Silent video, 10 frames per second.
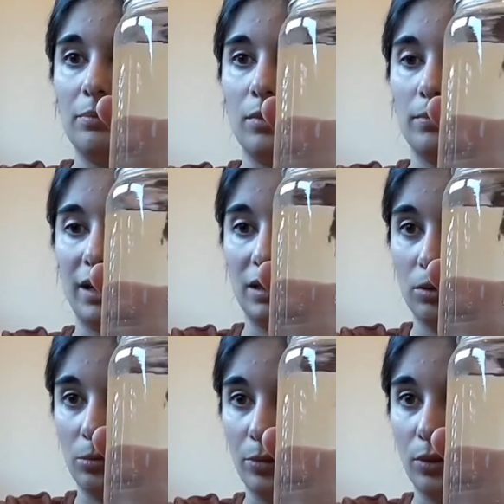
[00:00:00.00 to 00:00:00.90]
bowl, my
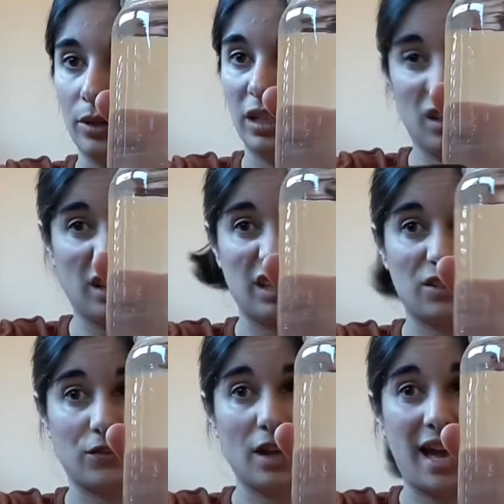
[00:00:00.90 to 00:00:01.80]
little bowl here
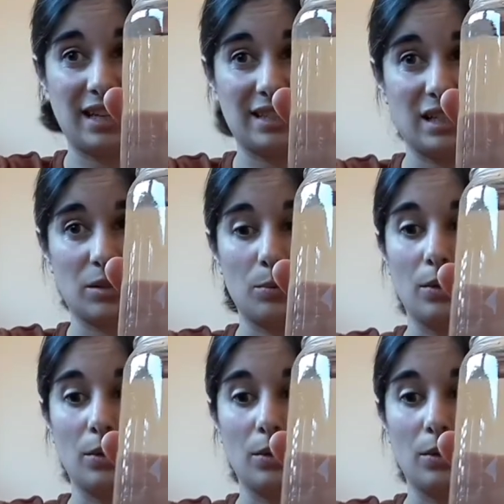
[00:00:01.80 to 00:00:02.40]
that's for excess